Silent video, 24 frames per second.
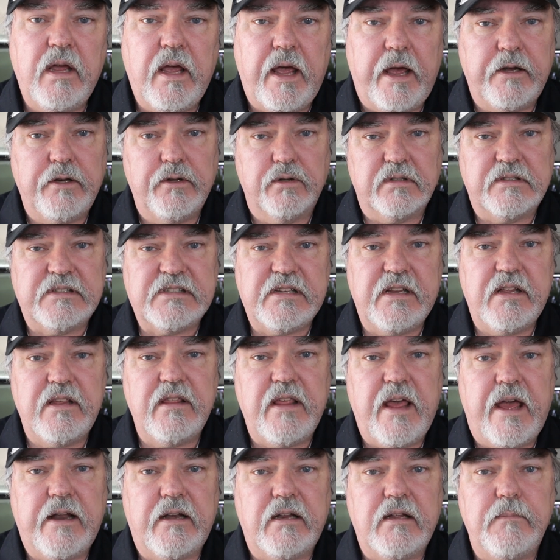and you'll see
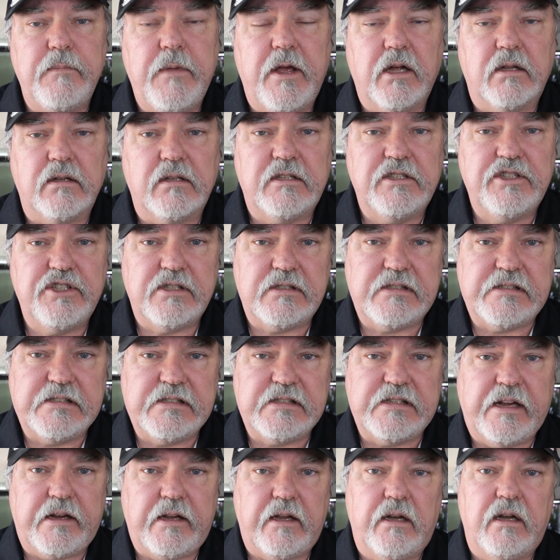that email in just a
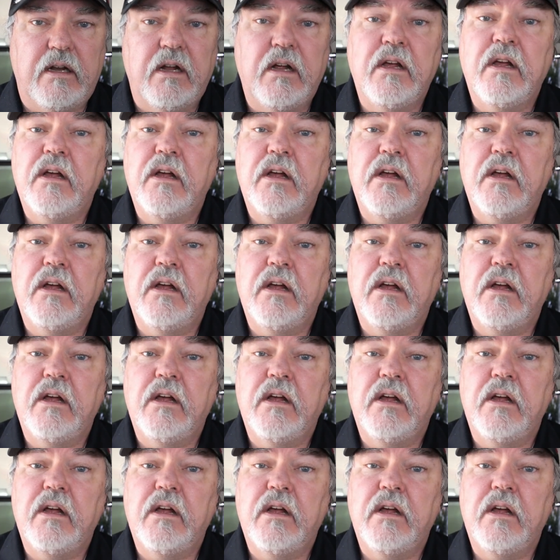second.